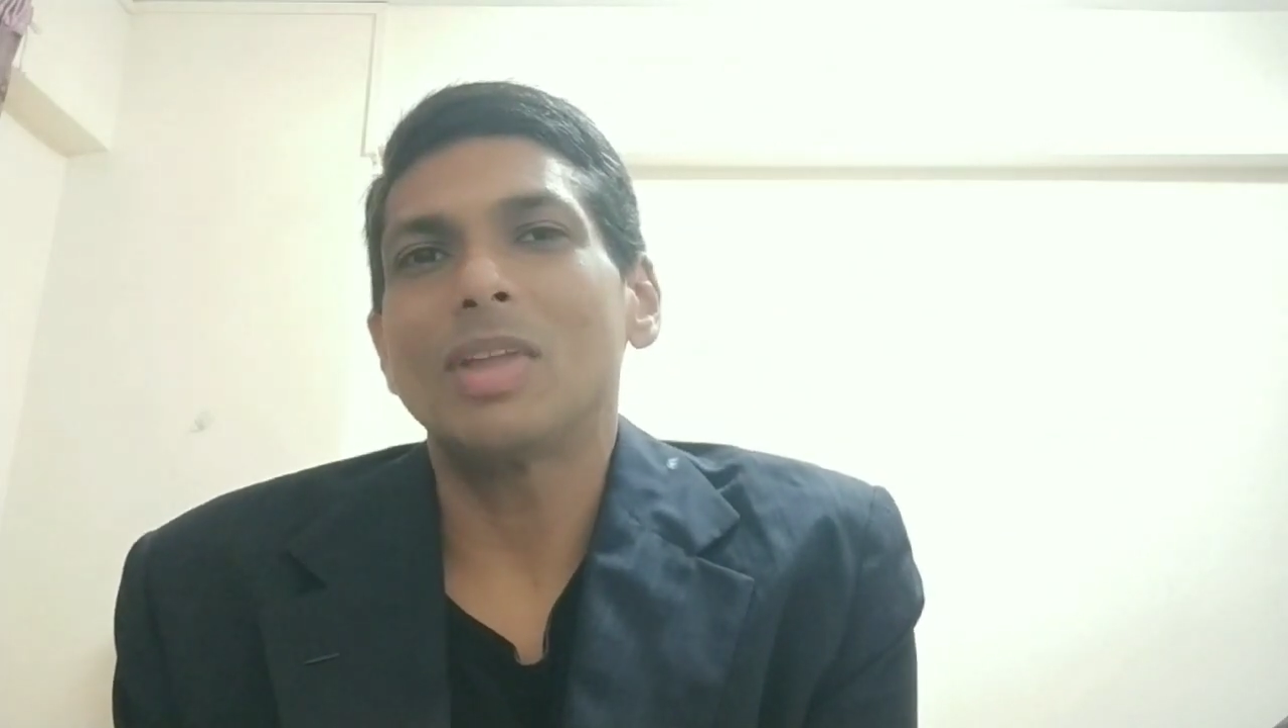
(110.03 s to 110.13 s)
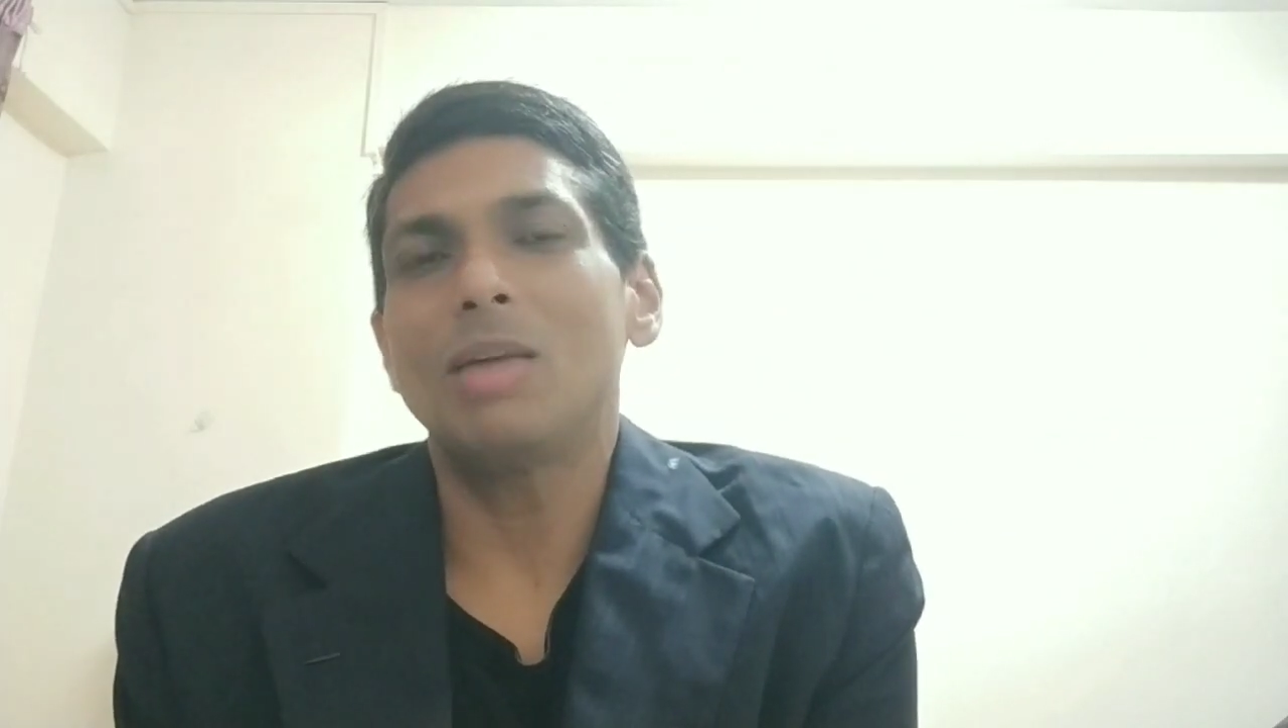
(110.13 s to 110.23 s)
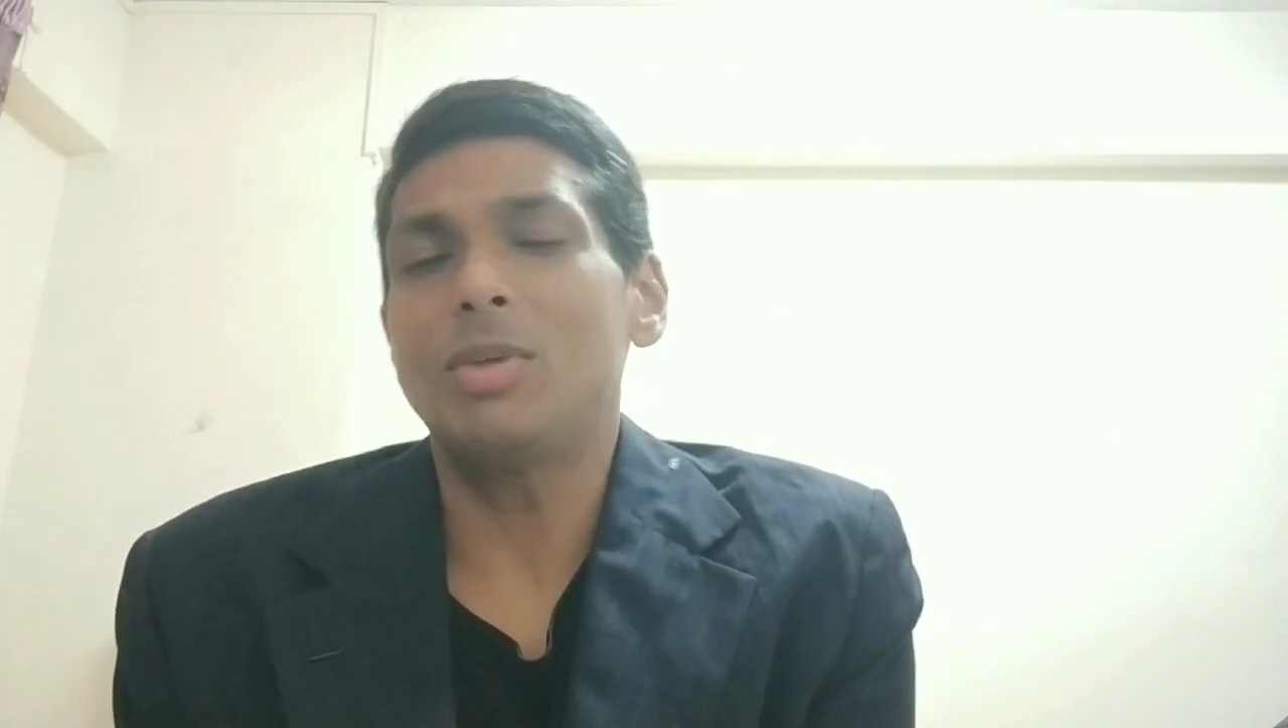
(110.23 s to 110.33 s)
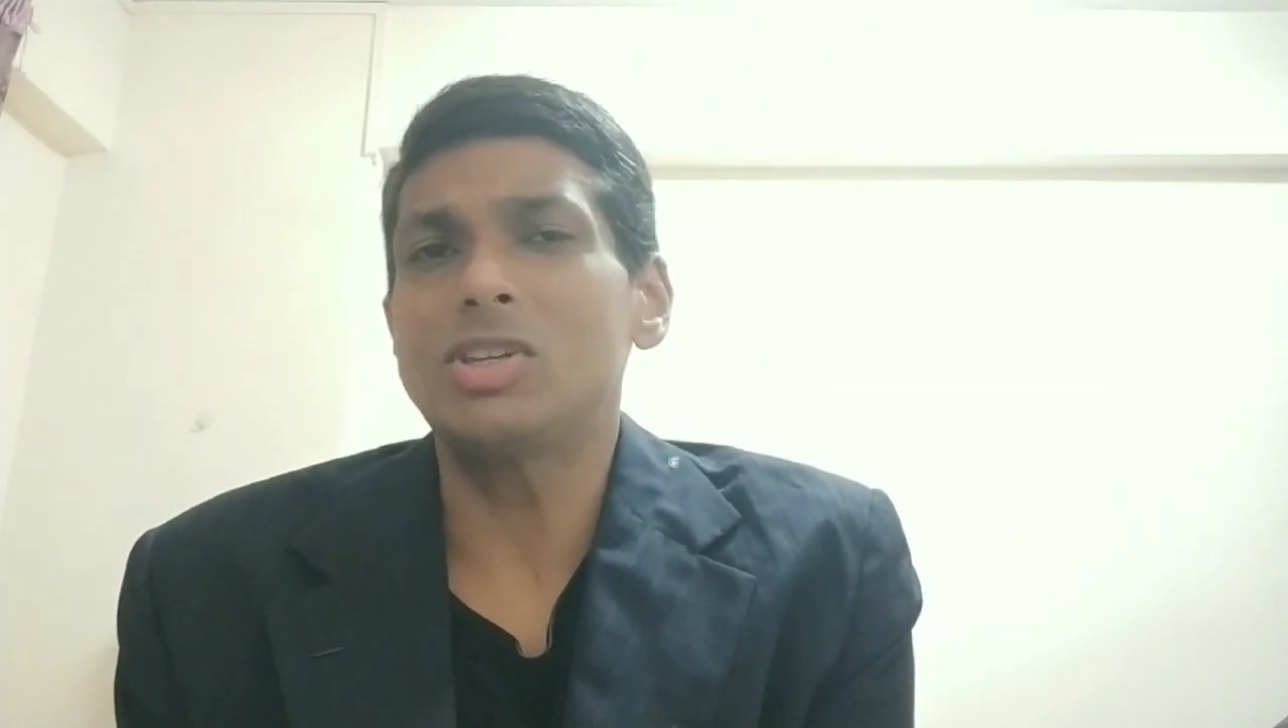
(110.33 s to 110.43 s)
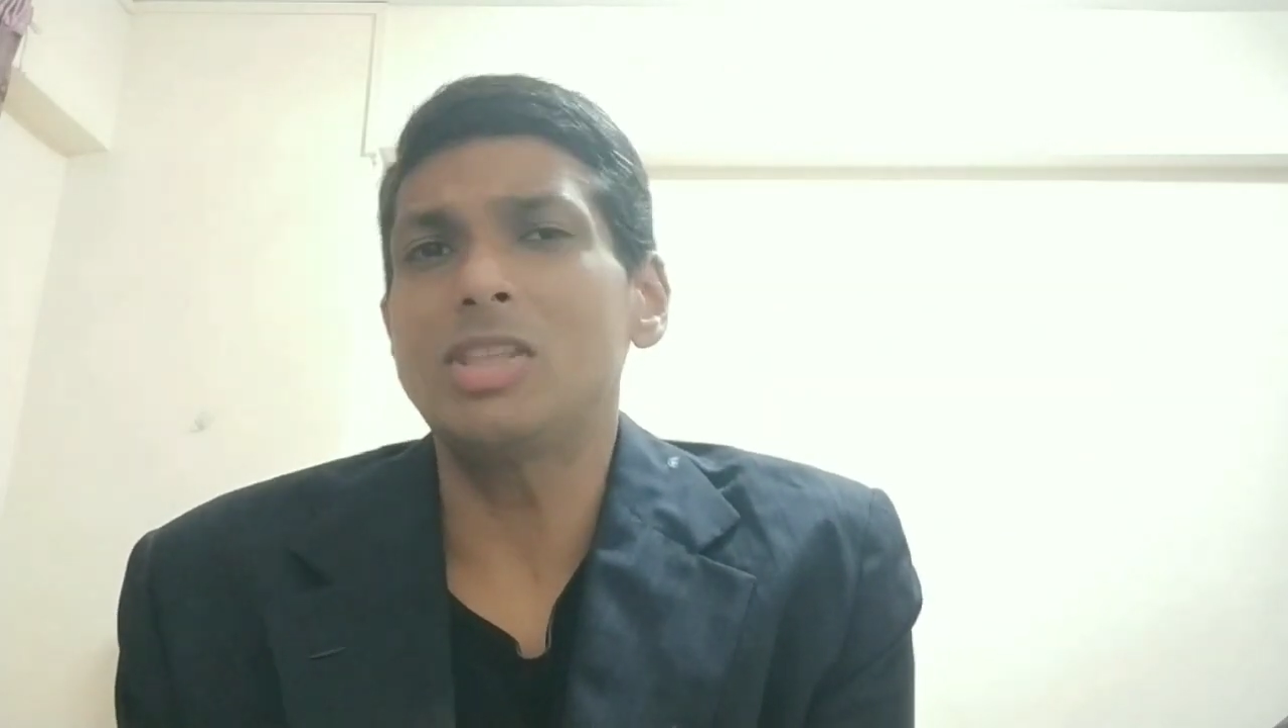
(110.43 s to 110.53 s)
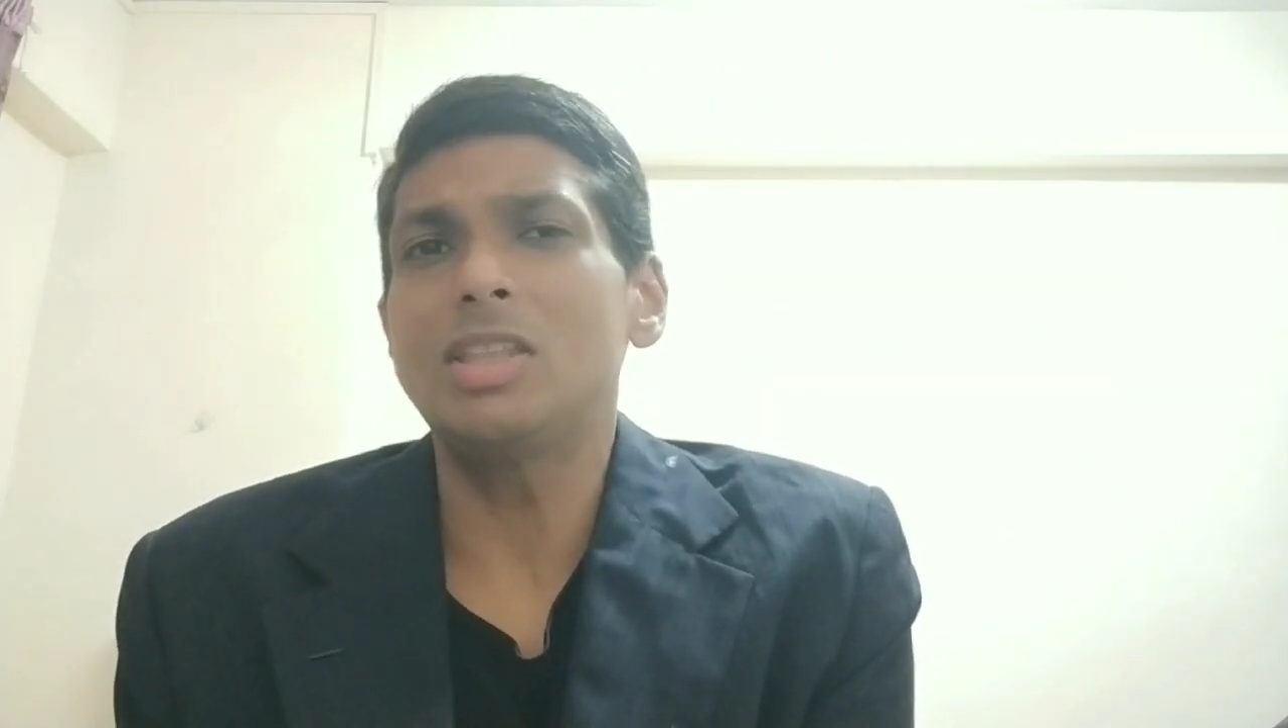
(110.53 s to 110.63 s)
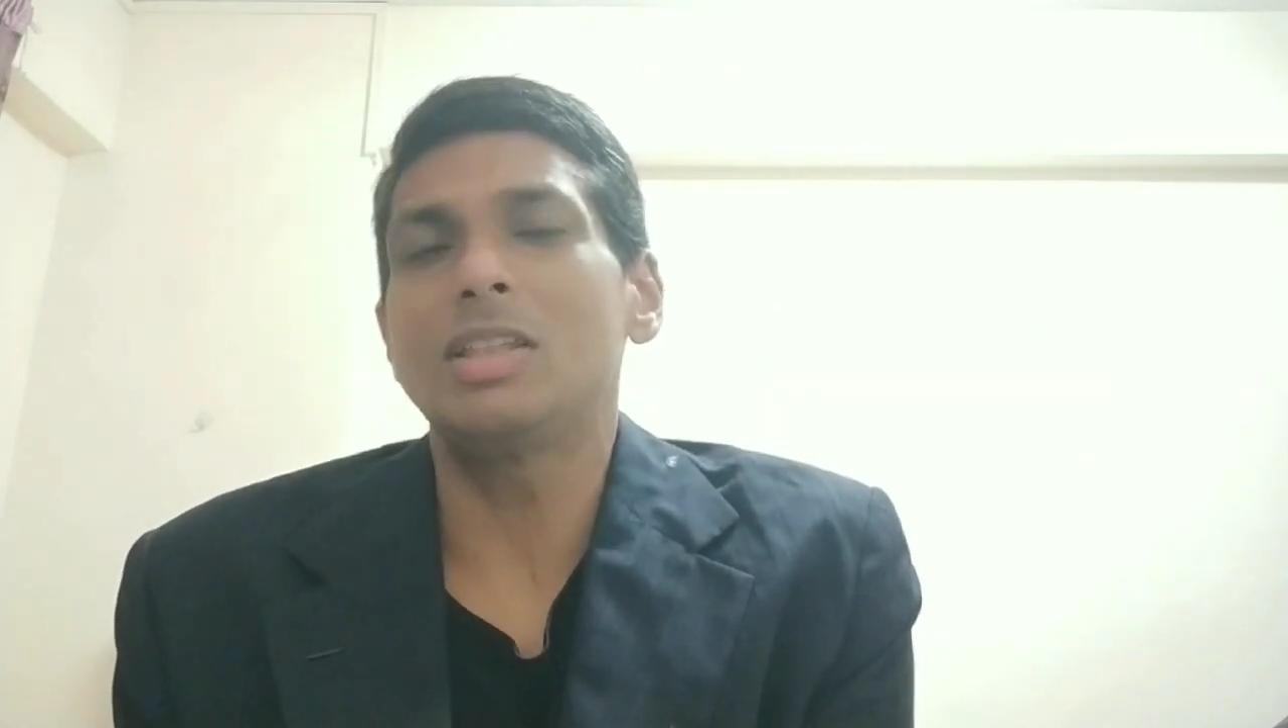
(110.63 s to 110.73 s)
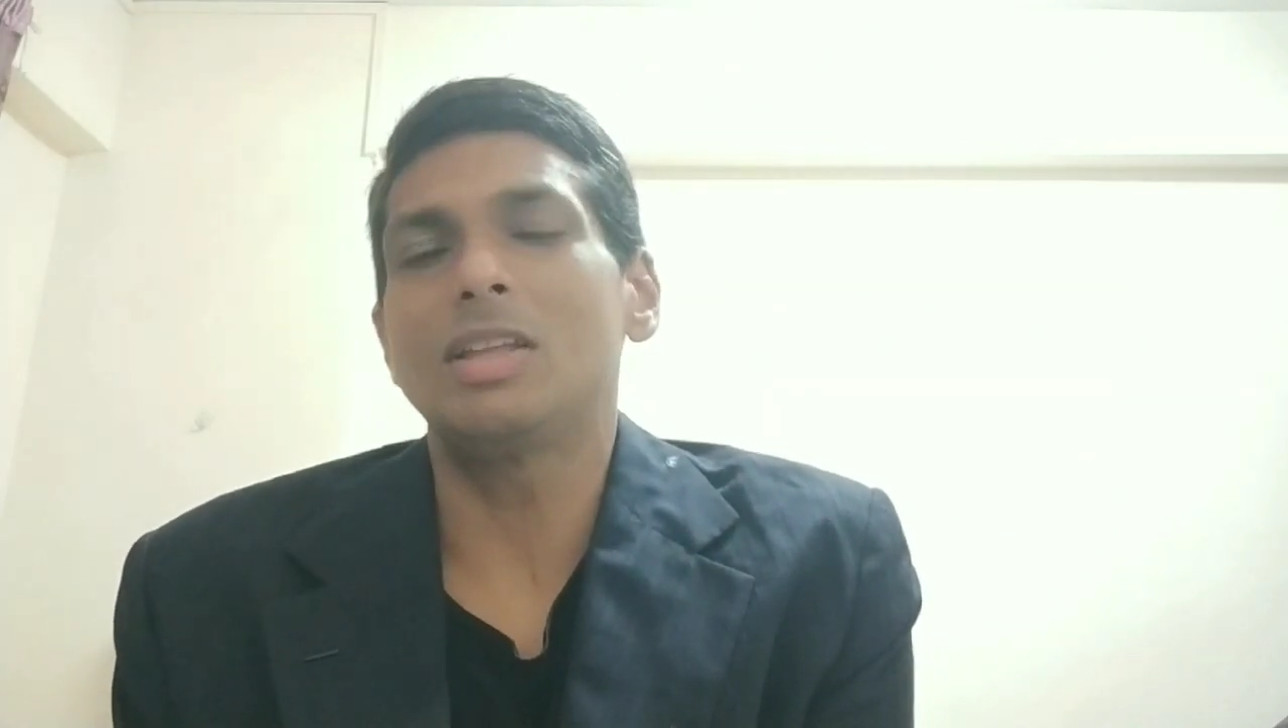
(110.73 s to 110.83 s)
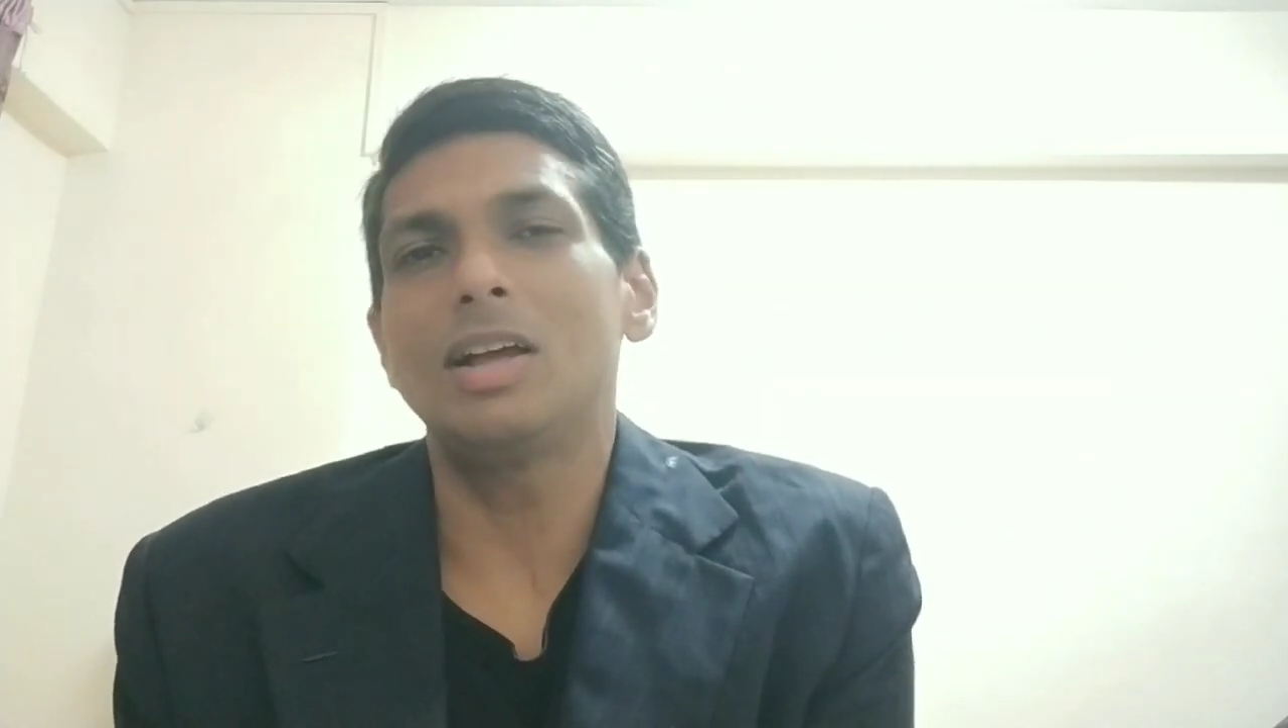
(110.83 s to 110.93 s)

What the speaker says: I mentioned it in an